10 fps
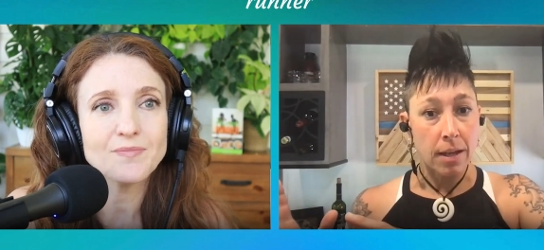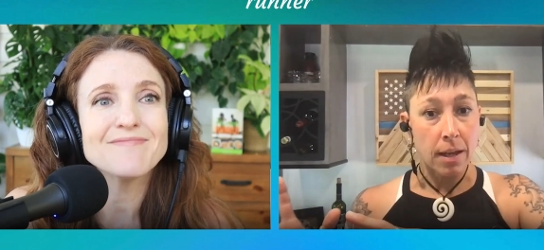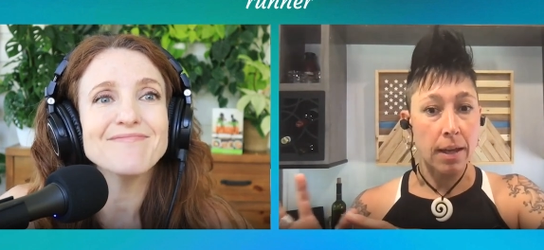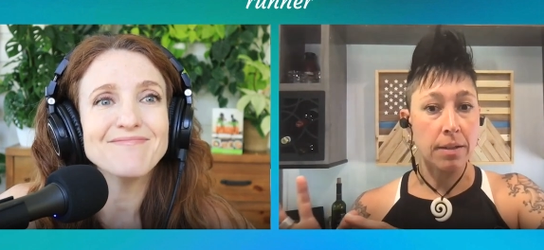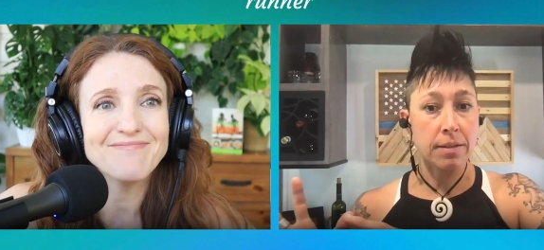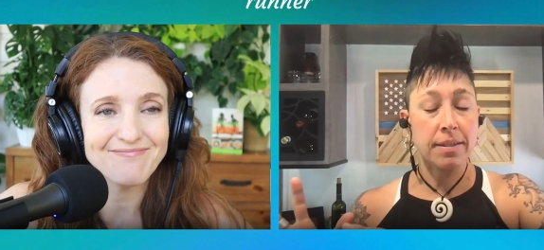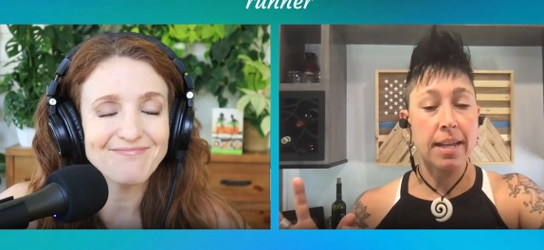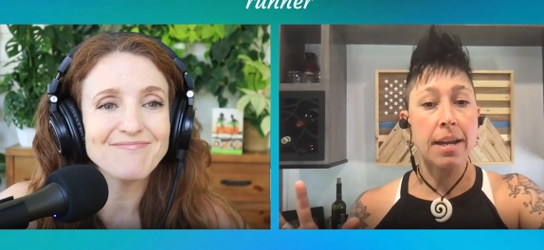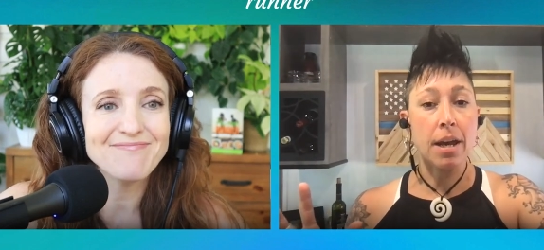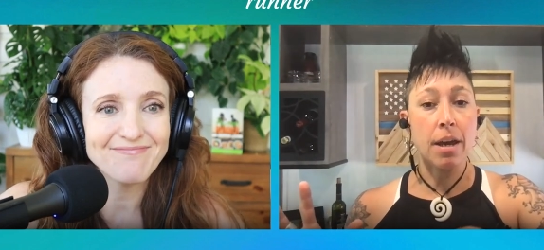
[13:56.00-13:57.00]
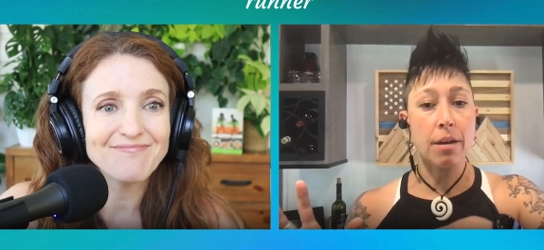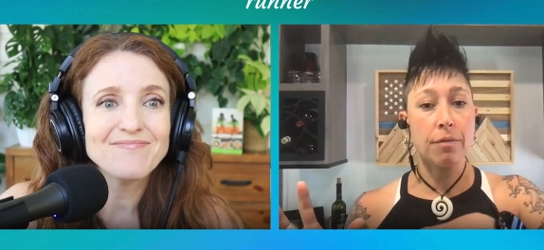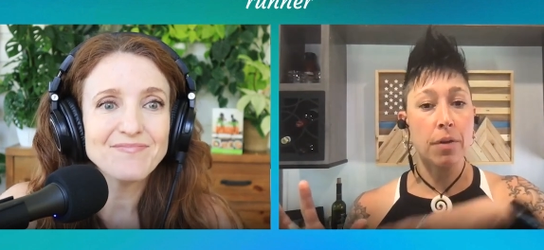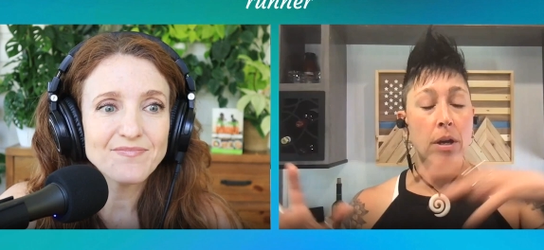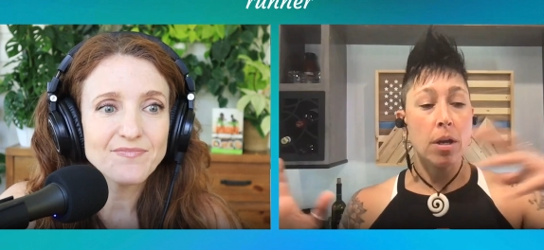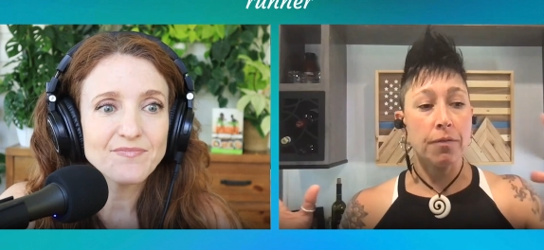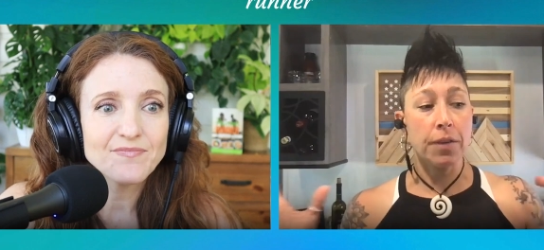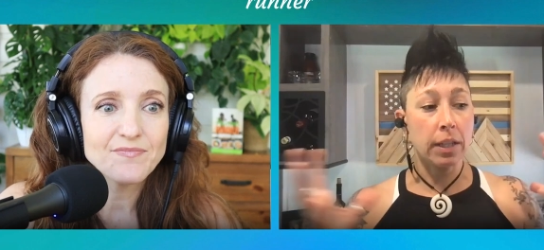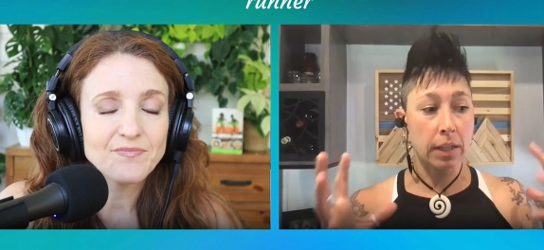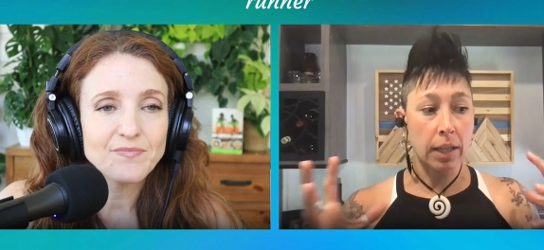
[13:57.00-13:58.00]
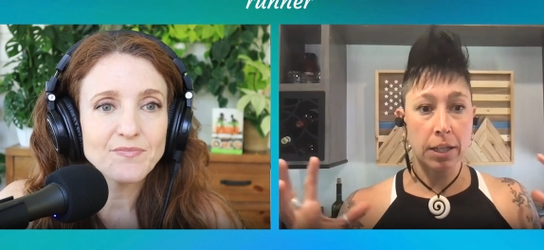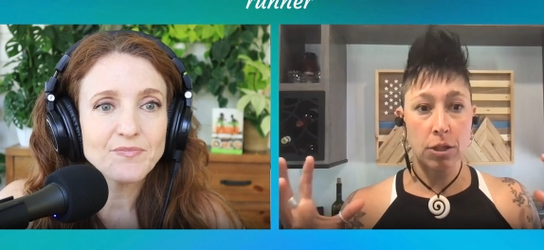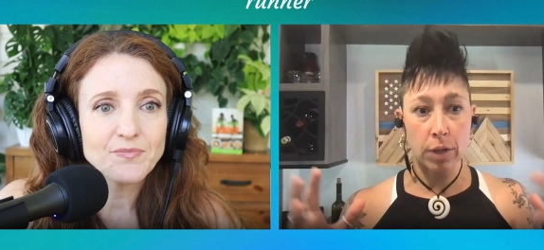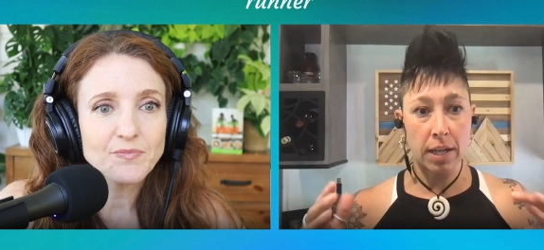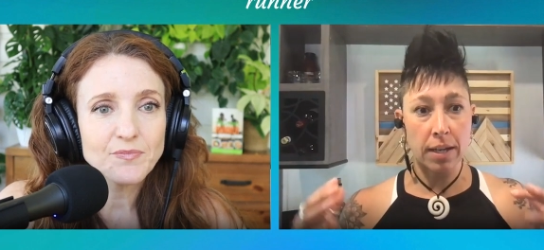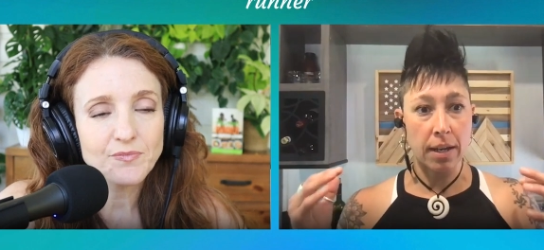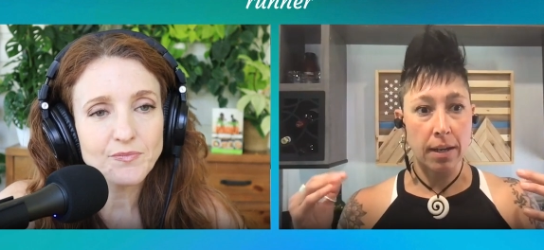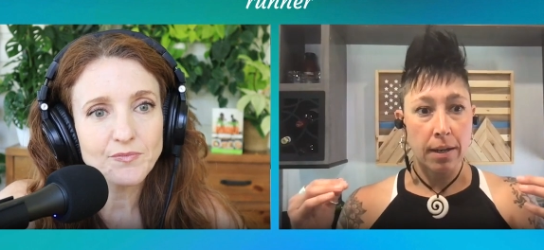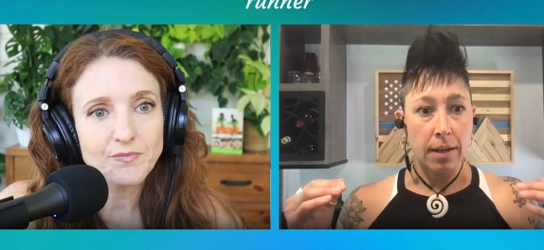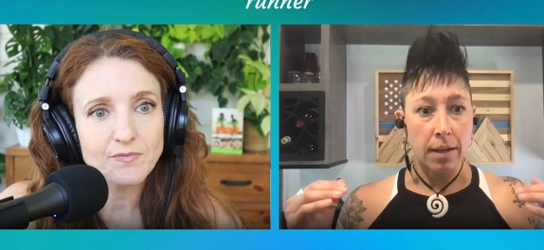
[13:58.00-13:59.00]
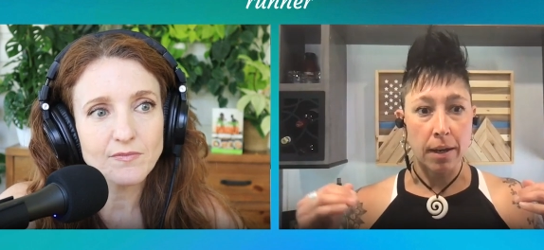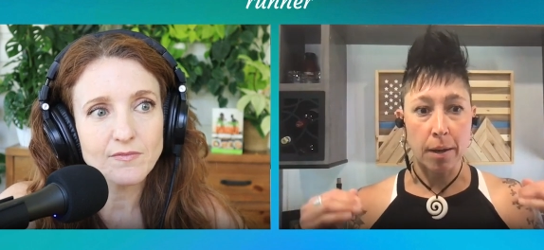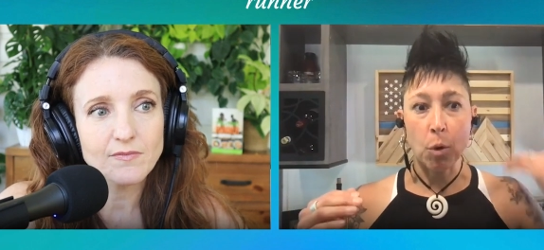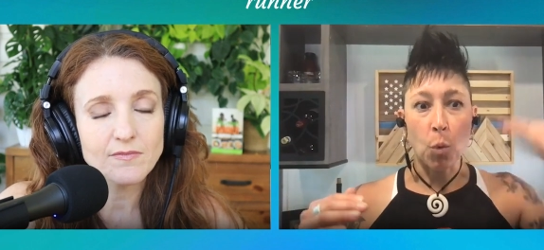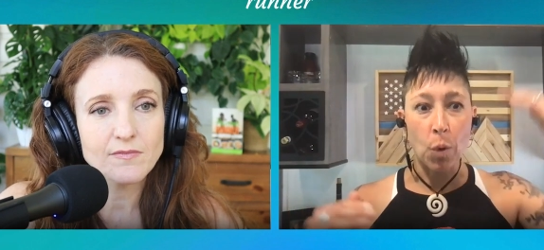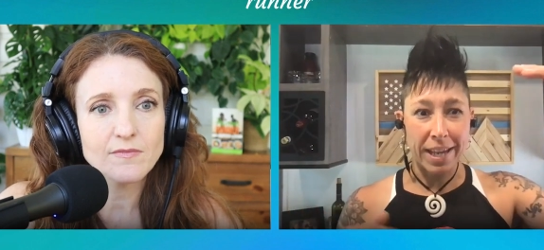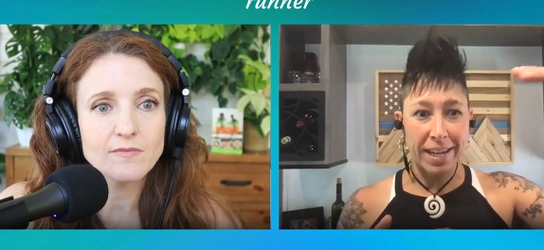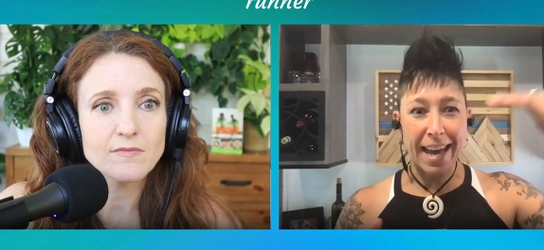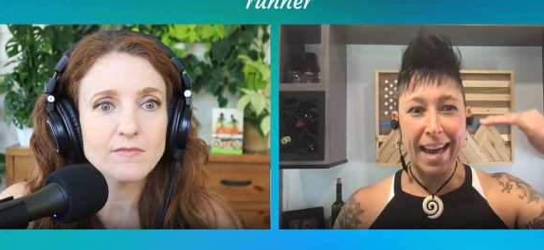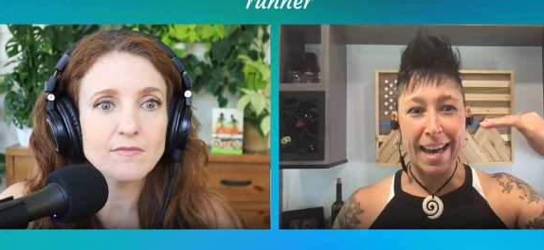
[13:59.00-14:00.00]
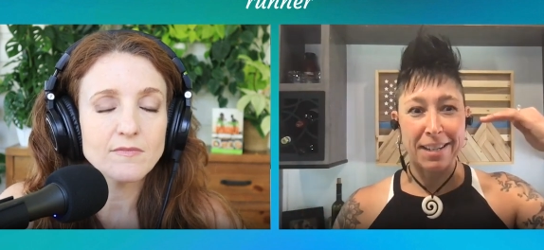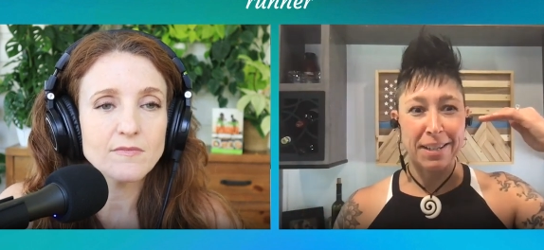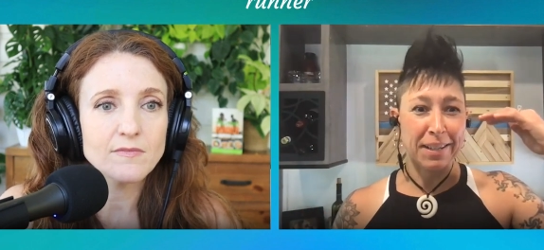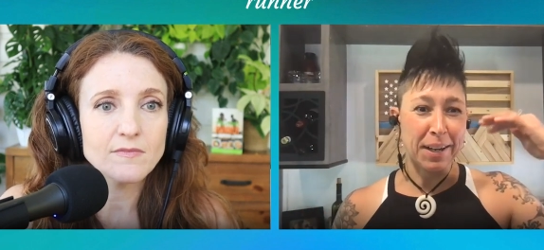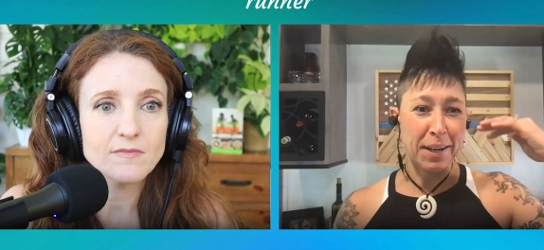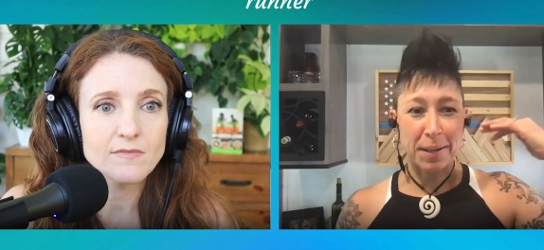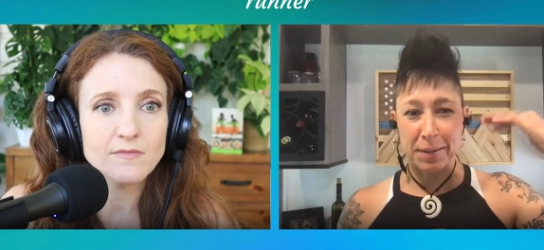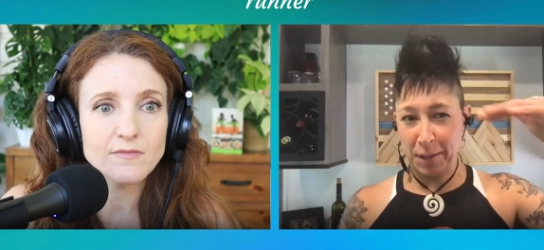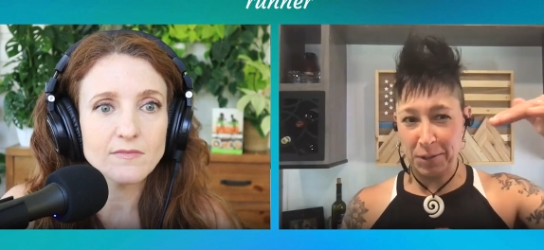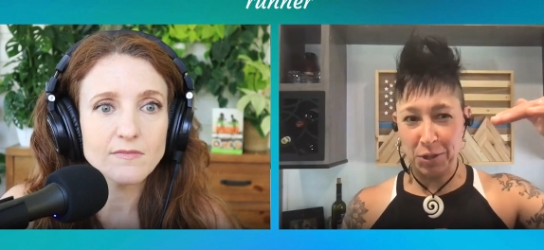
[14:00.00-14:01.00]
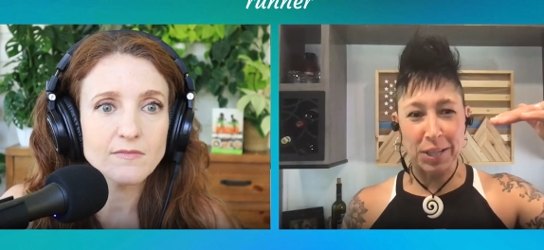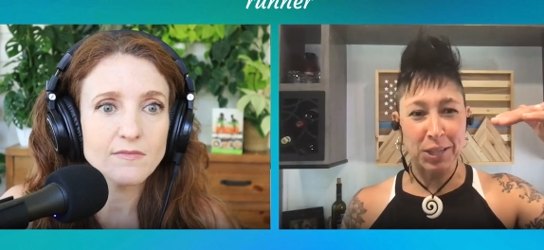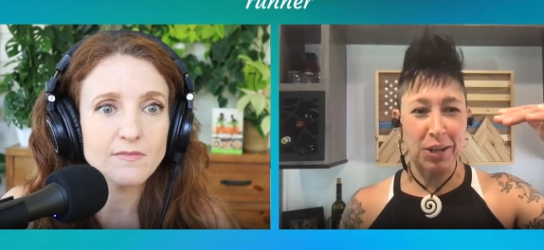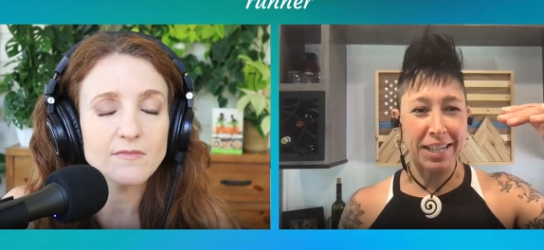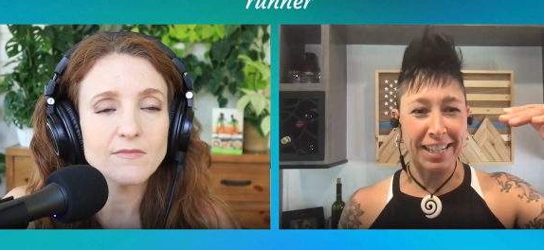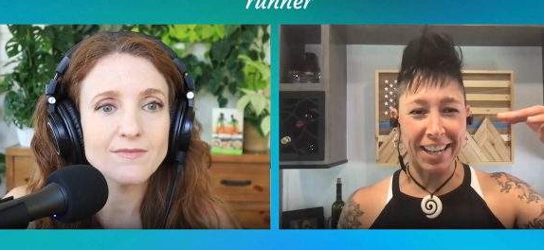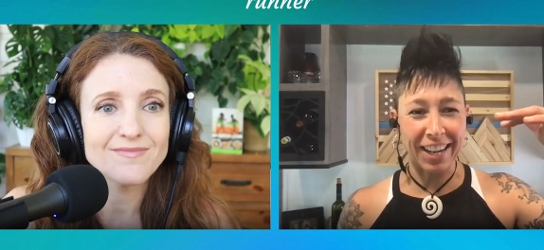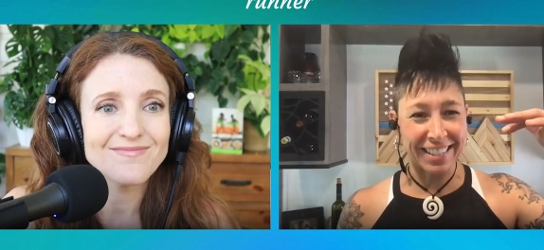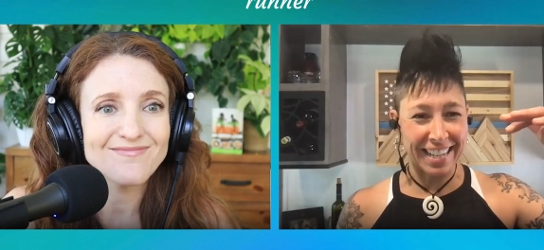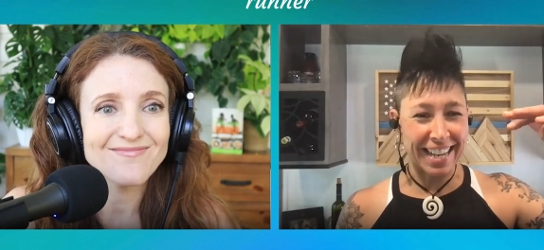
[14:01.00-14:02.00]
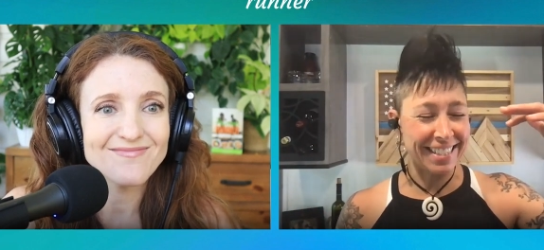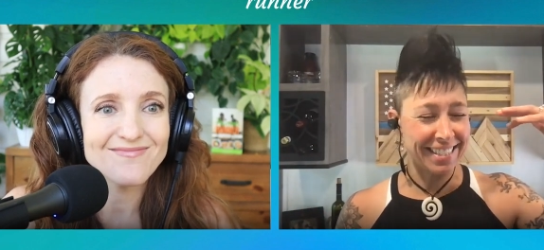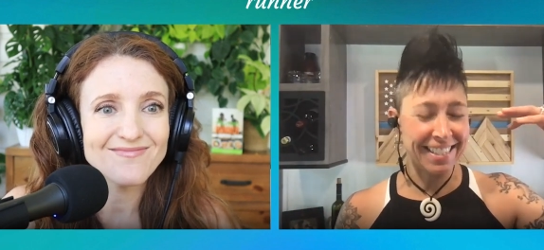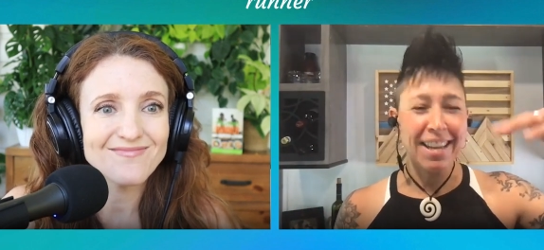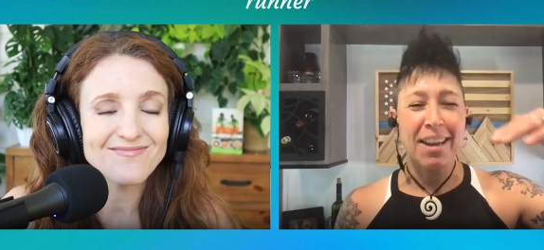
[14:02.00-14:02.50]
Speaker 1: Mm-hmm. Instead of feeling like you can um, win at a strength training contest,